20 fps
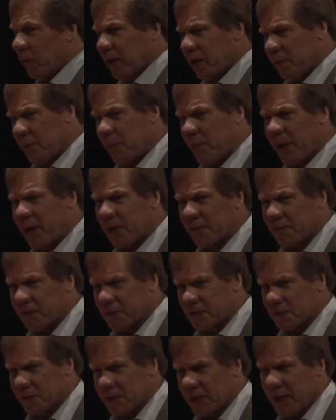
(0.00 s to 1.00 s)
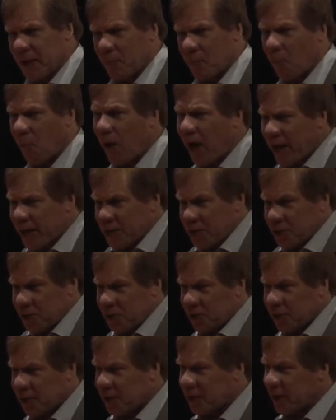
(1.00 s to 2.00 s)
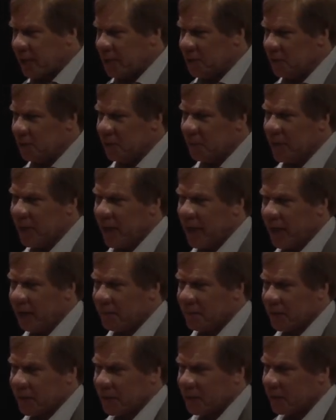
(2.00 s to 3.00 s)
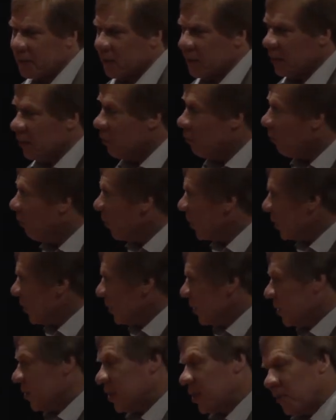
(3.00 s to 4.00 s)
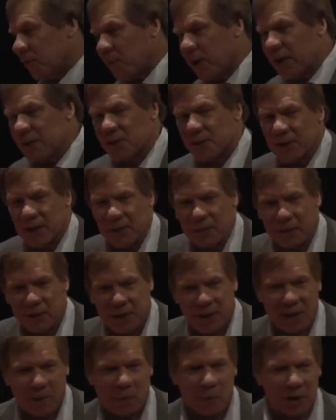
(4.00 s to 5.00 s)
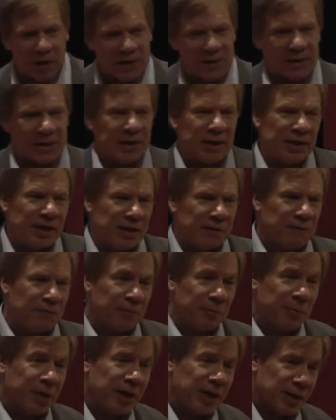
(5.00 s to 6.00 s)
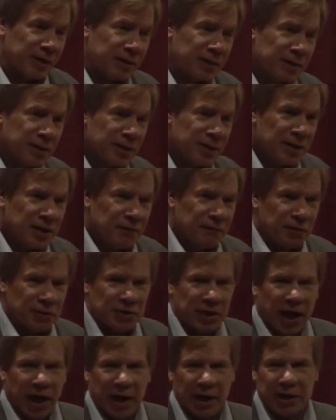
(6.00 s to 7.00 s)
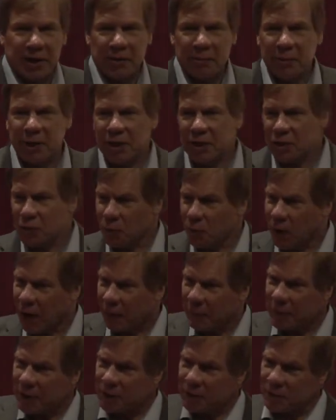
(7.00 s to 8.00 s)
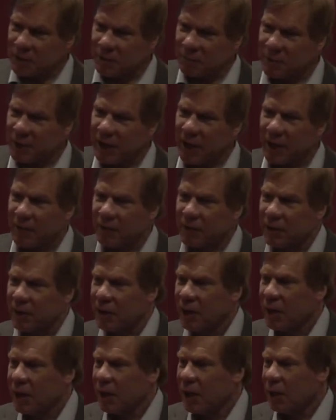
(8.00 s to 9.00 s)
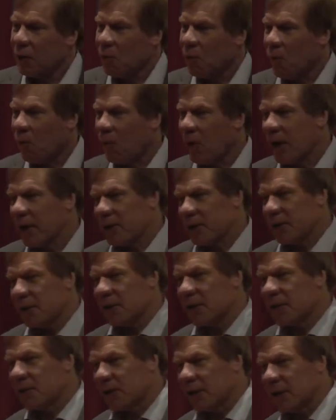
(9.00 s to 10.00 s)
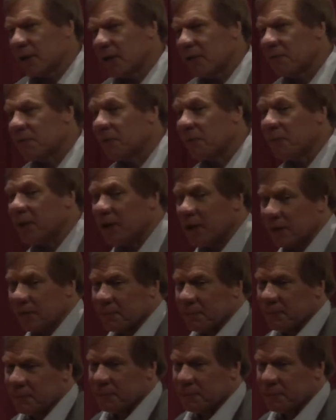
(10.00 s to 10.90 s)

What are benefits for them? Why should they do the behavior? What is going to resonate with them? What's in it for me? If you're targeting me and you want me to do some behavior, what is in it for me?